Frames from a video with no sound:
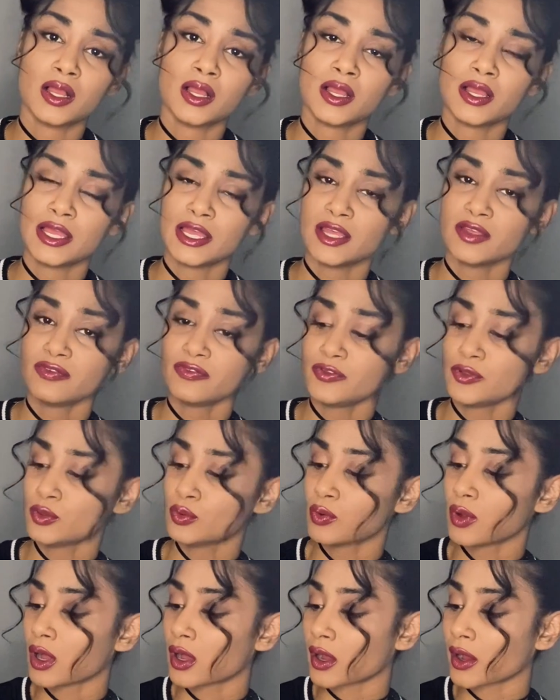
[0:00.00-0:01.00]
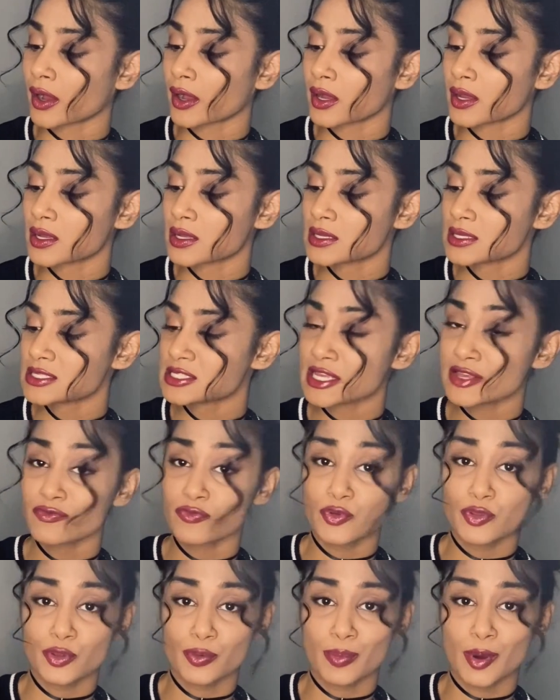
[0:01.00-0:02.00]
if you are safe
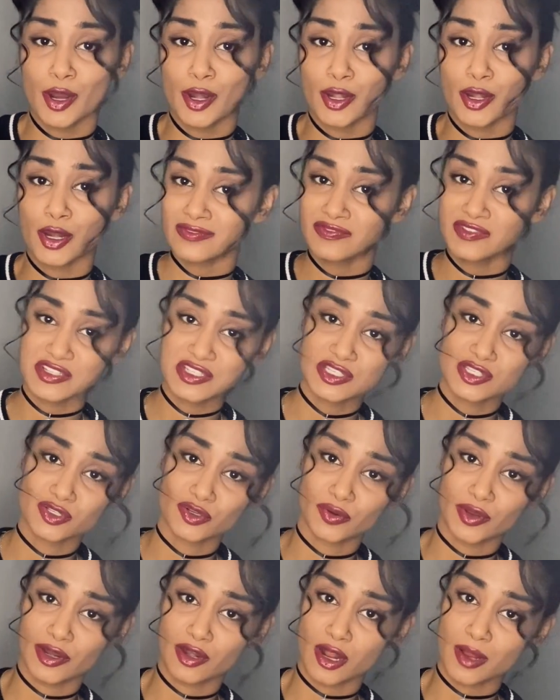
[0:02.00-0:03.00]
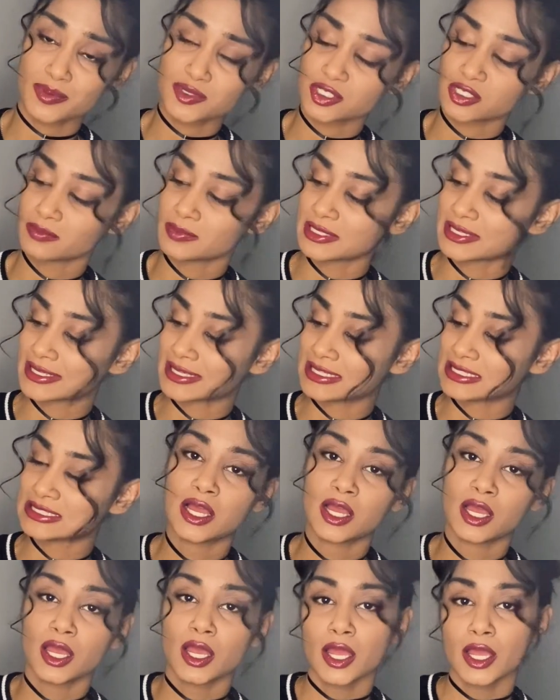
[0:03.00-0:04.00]
with your partner, this is a great option because
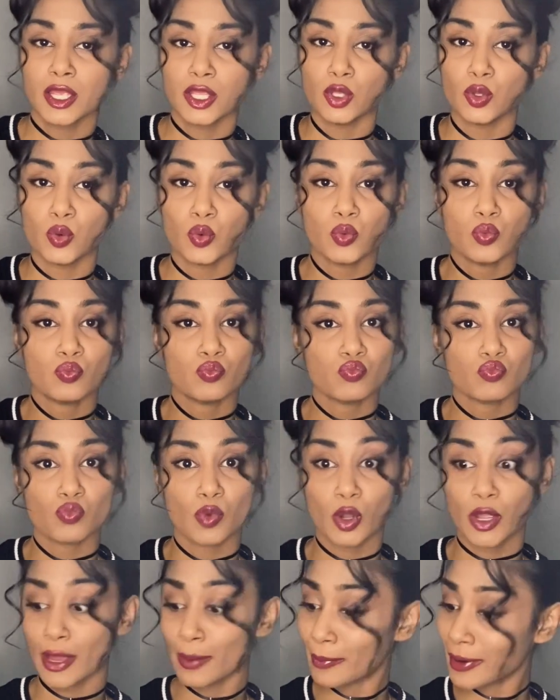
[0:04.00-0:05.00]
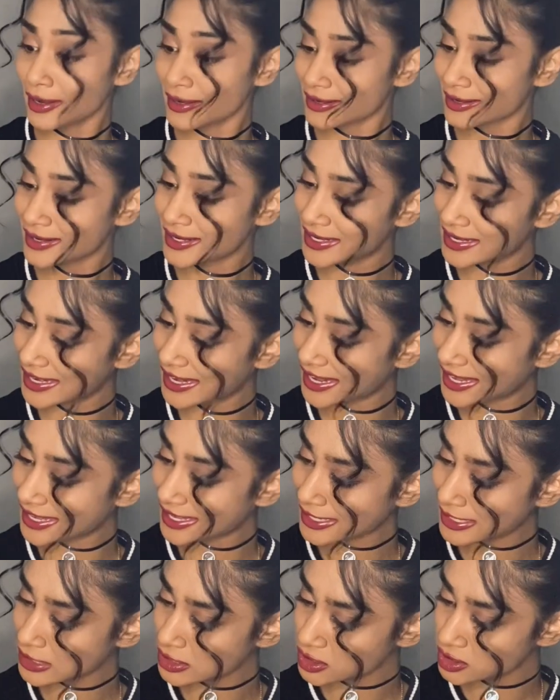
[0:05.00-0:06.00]
you won't get pregnant.
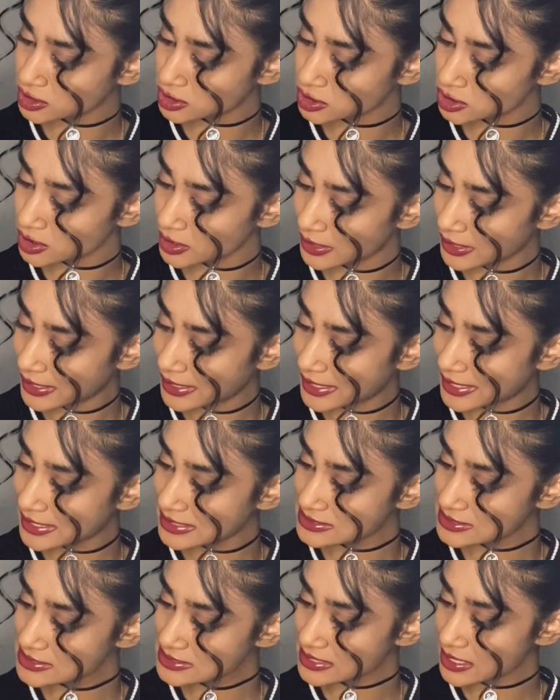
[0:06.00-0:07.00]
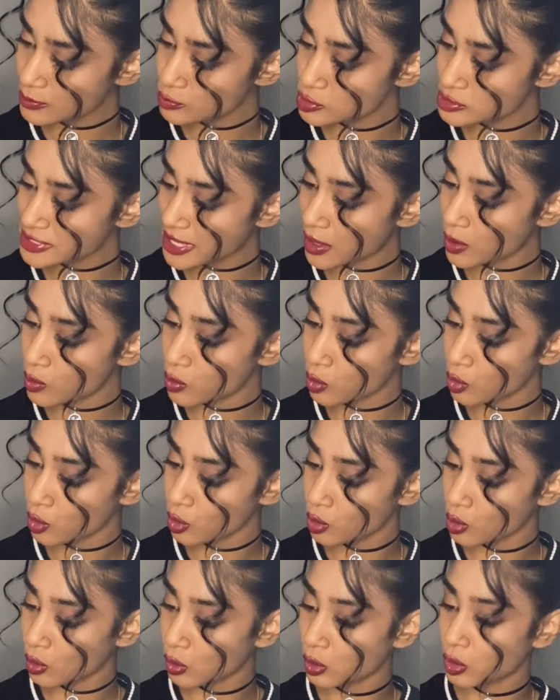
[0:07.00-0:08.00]
And it does come with that
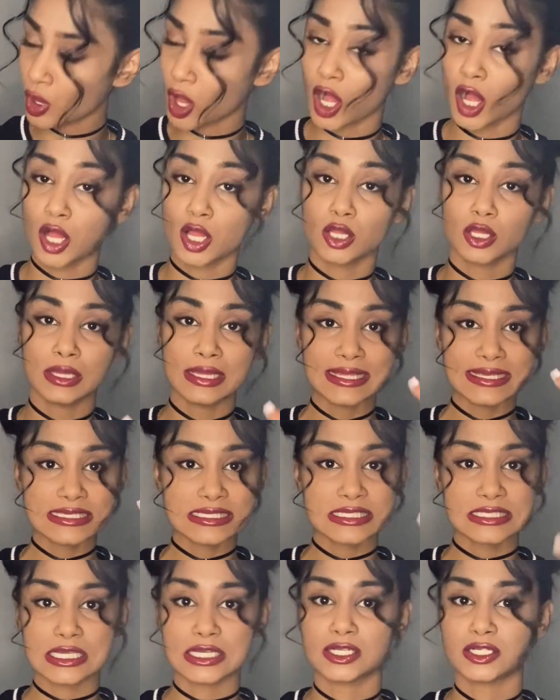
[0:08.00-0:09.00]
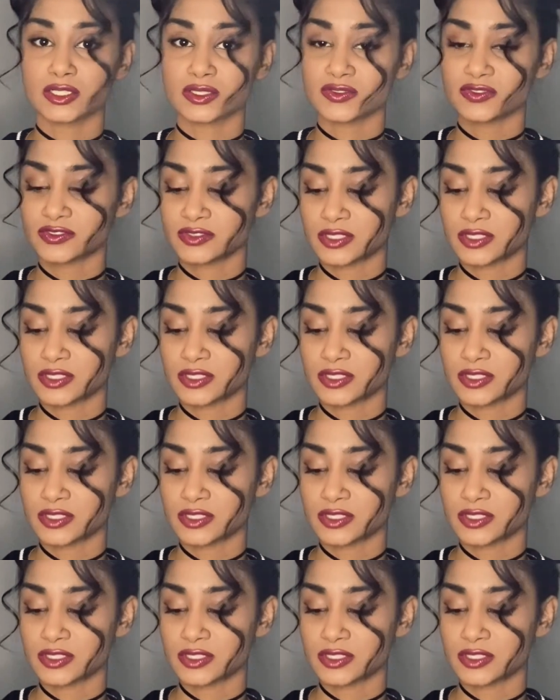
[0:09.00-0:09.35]
whole long list of